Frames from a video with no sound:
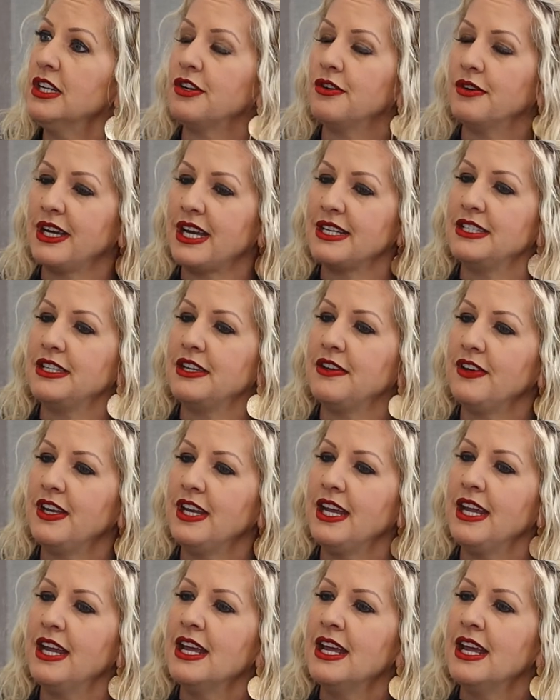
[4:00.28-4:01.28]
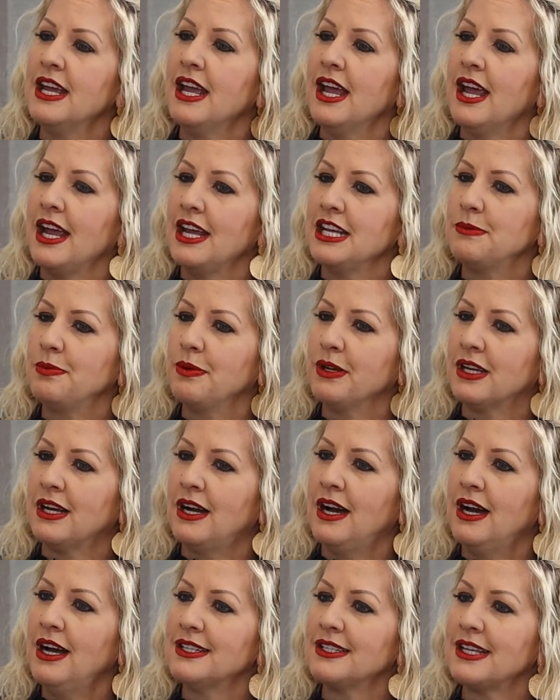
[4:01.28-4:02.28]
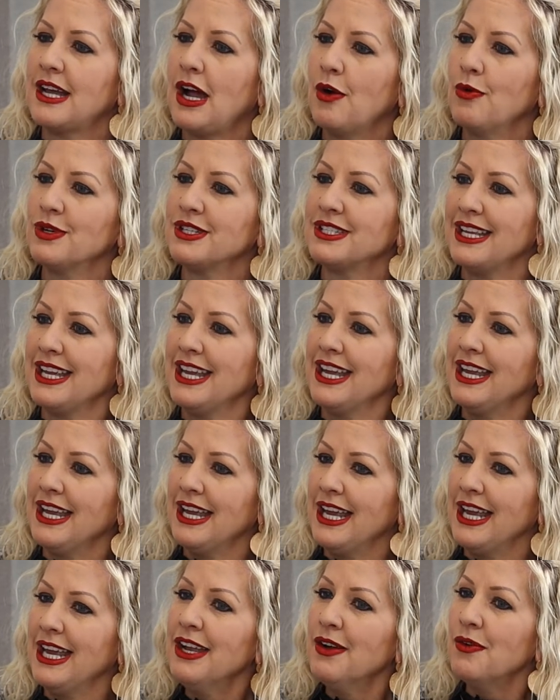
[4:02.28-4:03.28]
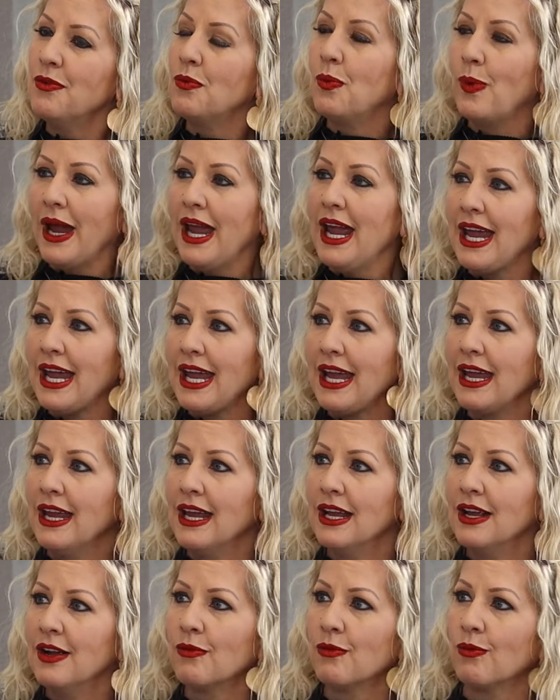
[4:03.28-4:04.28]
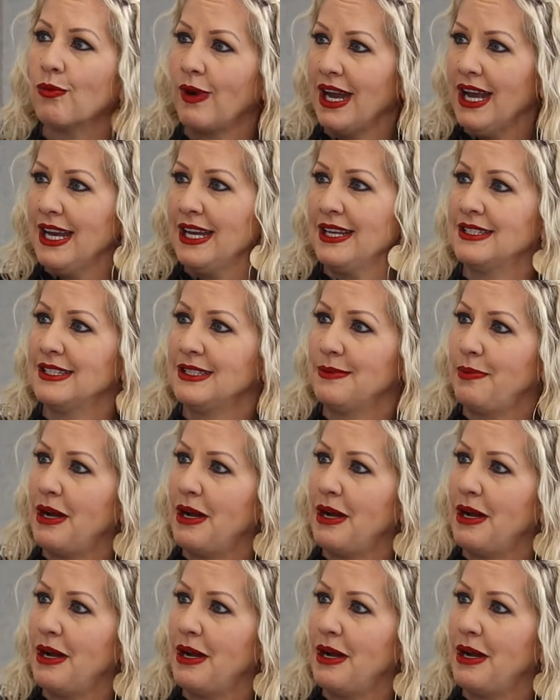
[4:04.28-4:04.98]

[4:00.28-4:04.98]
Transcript: and creativity is because I was, in a way, raised